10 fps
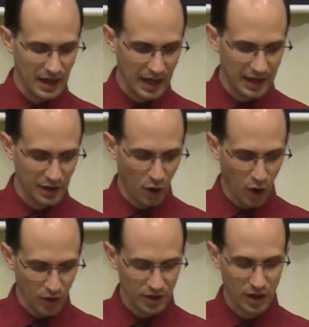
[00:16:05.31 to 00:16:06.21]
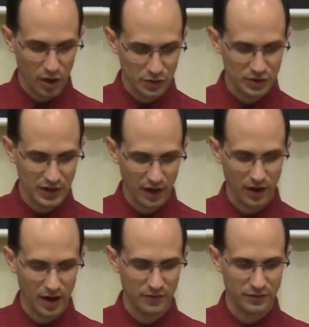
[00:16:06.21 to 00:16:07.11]
and in all the coasts
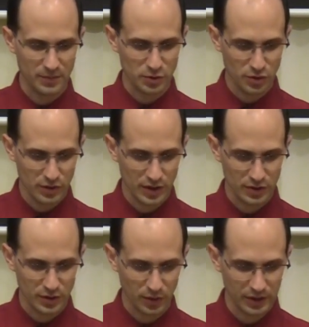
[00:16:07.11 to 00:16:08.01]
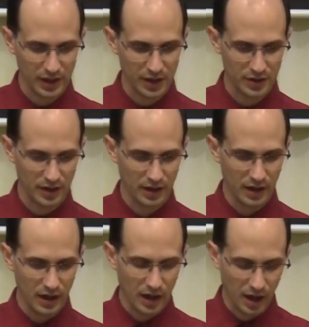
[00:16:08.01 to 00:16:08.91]
thereof, from 2 years old and under,
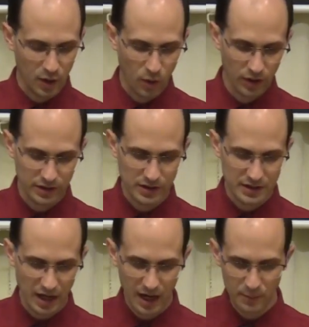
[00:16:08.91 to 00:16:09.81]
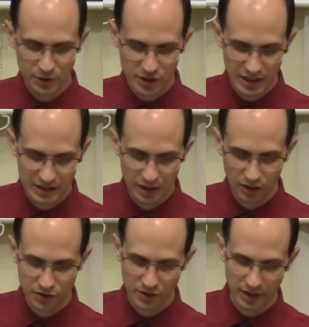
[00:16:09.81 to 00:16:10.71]
according to the time which he had
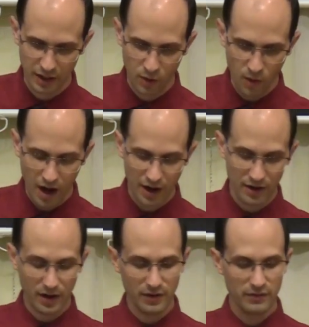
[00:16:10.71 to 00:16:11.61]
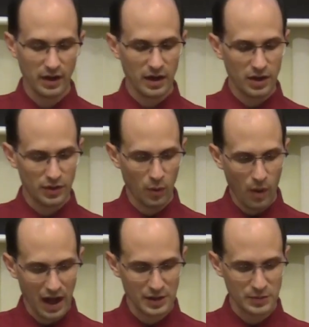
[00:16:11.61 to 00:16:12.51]
diligently inquired of the
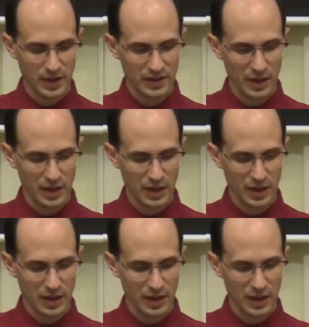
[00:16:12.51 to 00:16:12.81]
wise men.